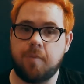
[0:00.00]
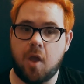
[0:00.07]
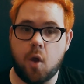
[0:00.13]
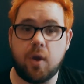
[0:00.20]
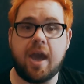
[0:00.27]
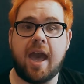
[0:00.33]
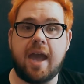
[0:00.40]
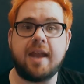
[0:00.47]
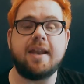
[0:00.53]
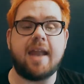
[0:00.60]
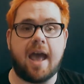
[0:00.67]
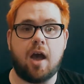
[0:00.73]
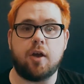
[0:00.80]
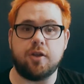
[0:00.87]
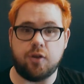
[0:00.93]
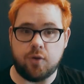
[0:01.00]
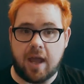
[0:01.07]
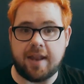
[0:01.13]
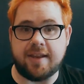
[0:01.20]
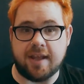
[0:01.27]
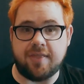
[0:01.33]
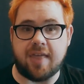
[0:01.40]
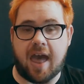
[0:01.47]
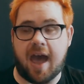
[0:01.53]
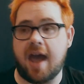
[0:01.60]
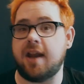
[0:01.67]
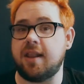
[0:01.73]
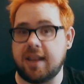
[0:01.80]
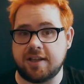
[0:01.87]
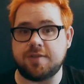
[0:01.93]
okay, now you did
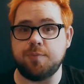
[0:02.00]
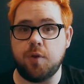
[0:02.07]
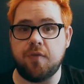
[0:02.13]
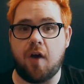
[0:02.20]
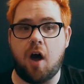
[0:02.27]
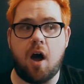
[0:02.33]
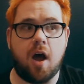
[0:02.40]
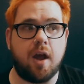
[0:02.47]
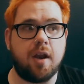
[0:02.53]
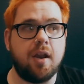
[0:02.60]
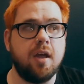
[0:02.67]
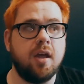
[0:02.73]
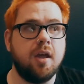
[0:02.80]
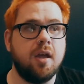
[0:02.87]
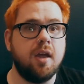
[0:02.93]
that. Let's move on.